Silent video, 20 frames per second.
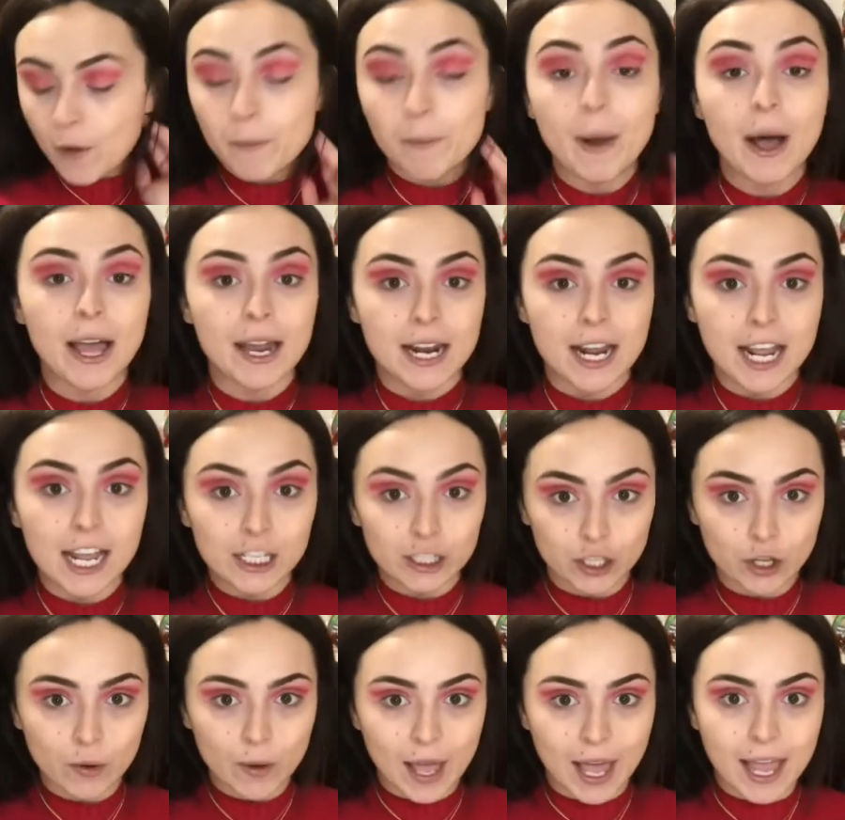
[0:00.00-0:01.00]
but
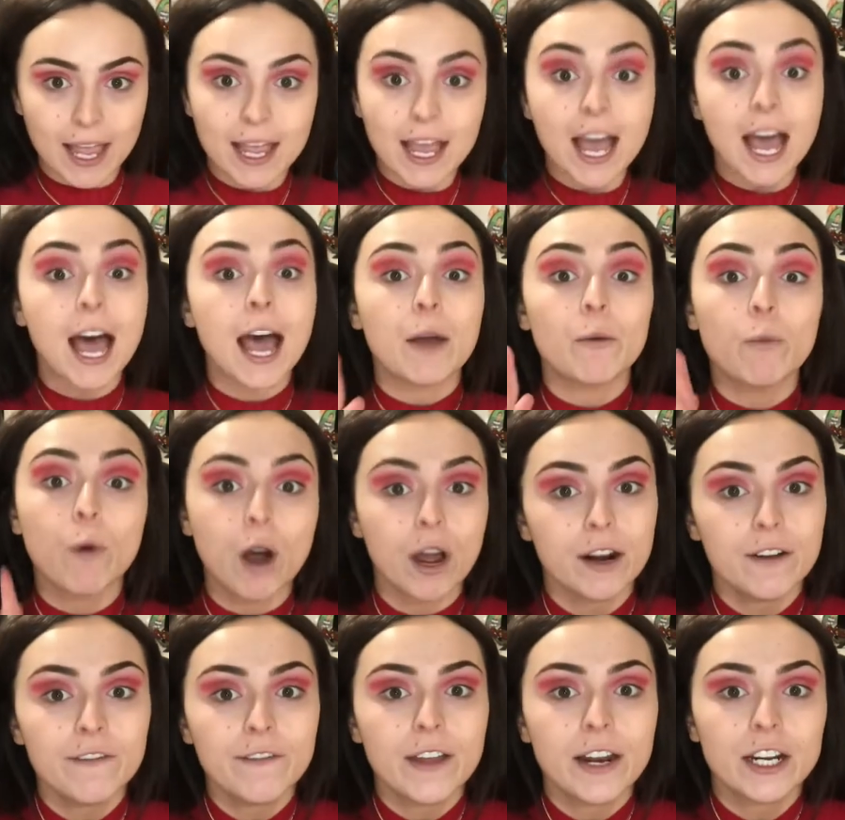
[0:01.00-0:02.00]
it's okay. I
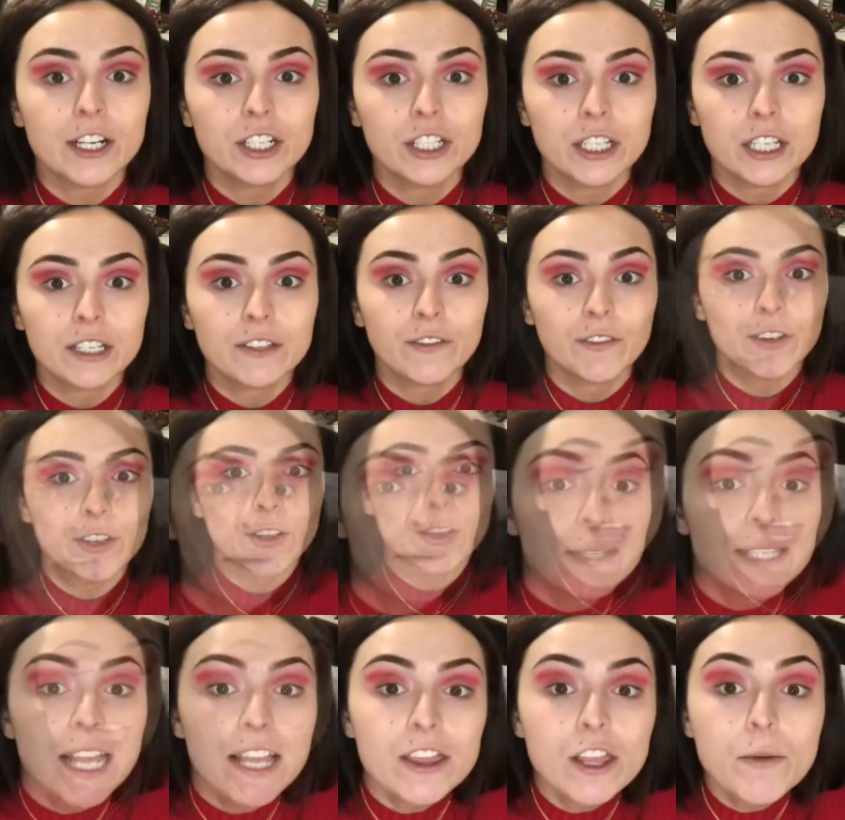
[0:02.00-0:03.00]
want to finish this. I
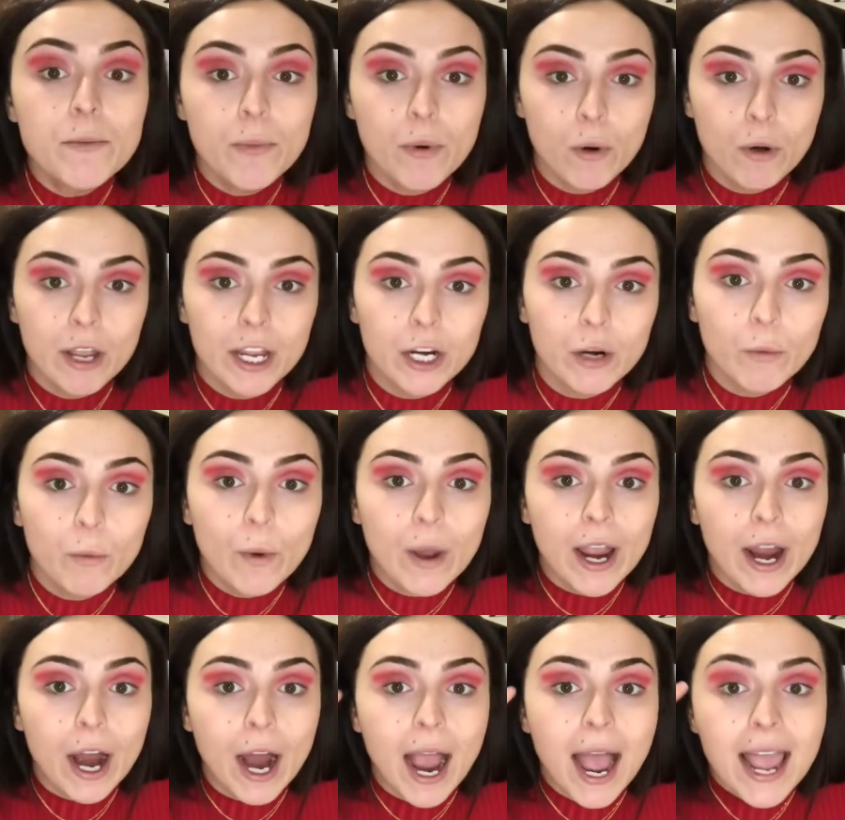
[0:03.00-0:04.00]
was at the point
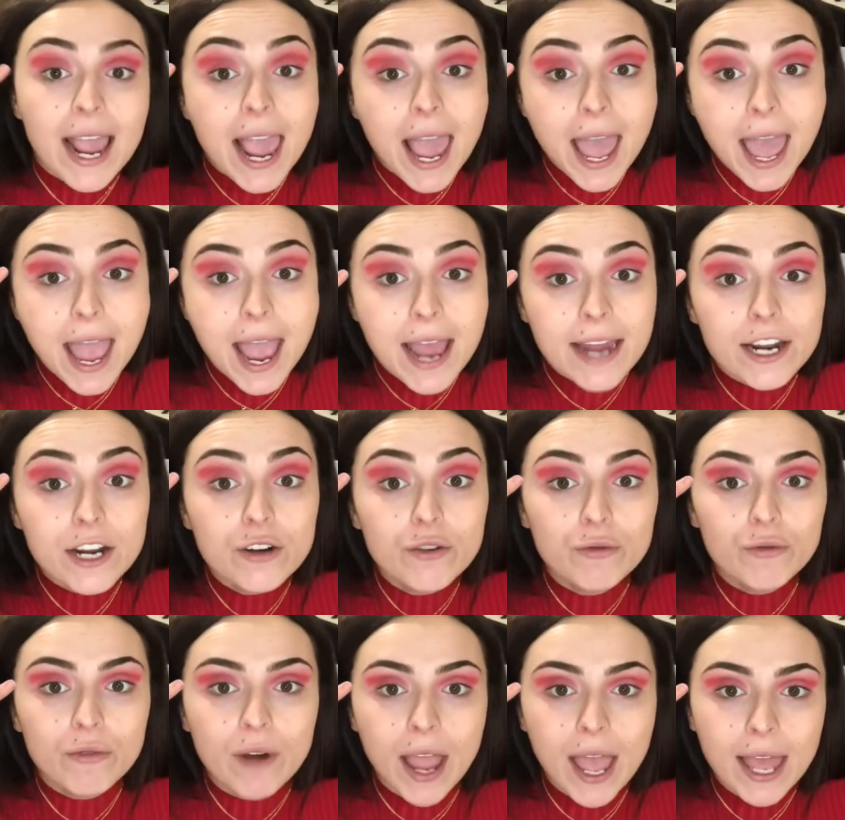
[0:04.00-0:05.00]
where I added
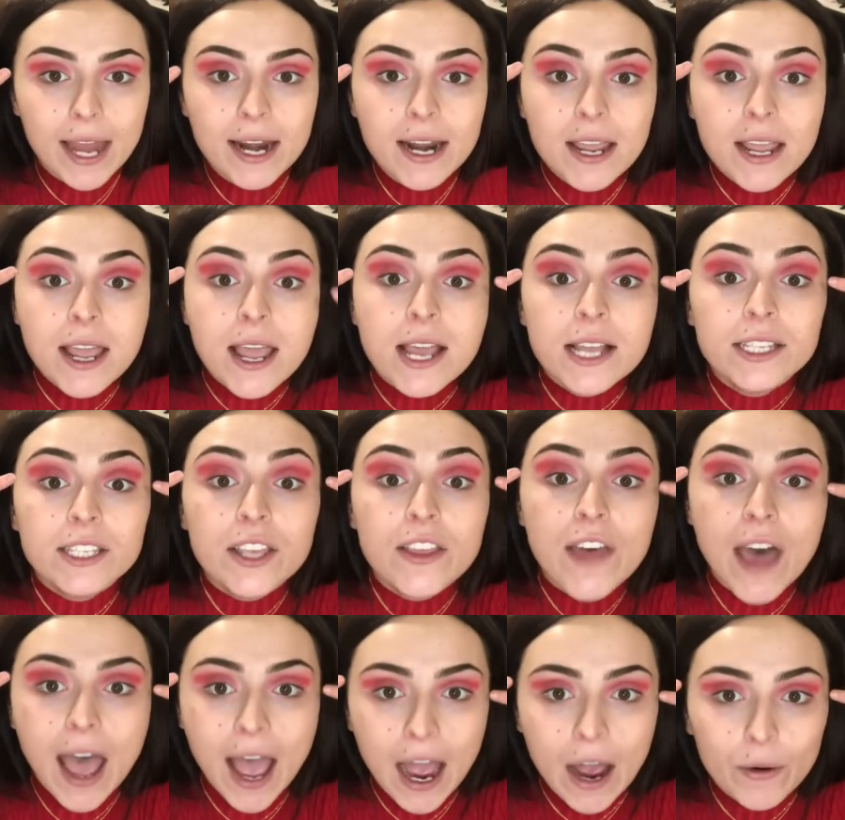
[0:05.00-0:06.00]
red to
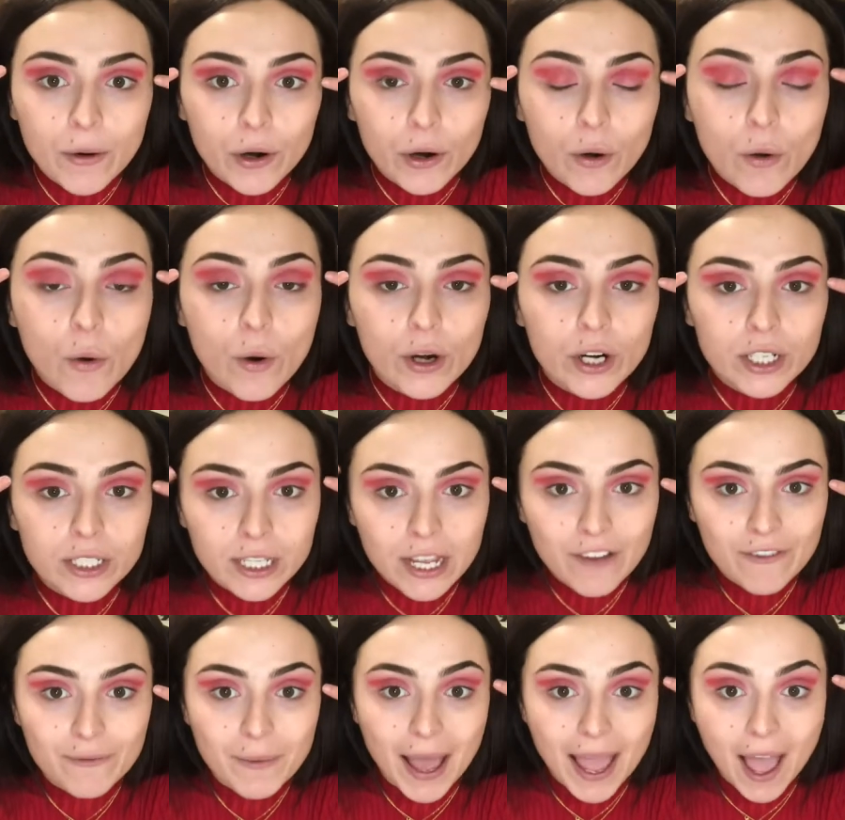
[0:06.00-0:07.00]
the outer corners
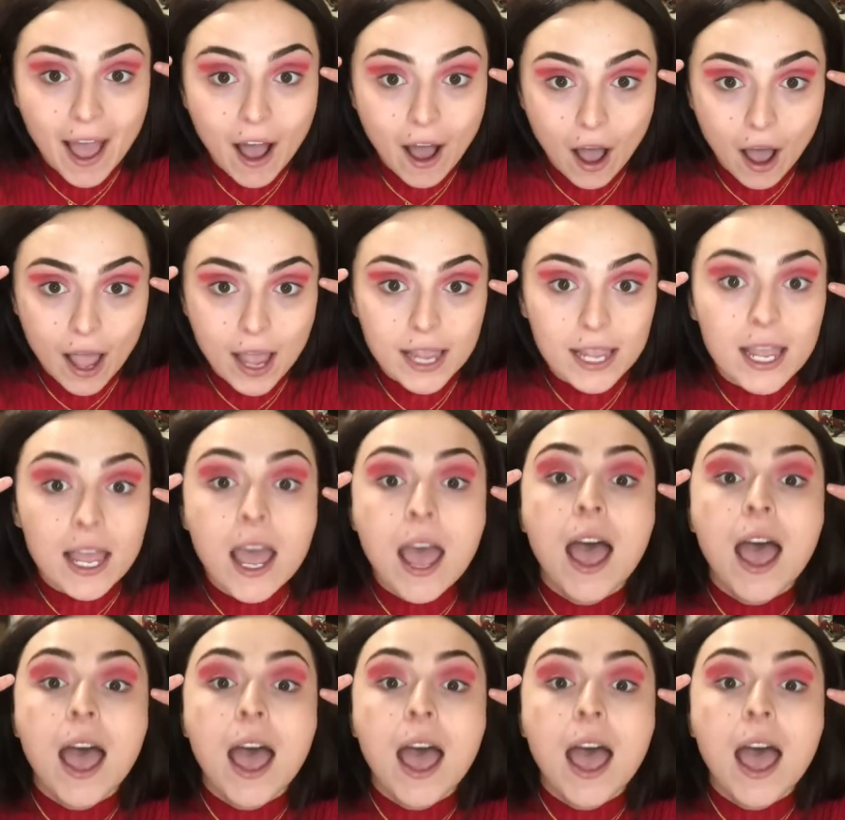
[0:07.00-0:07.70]
of my eye.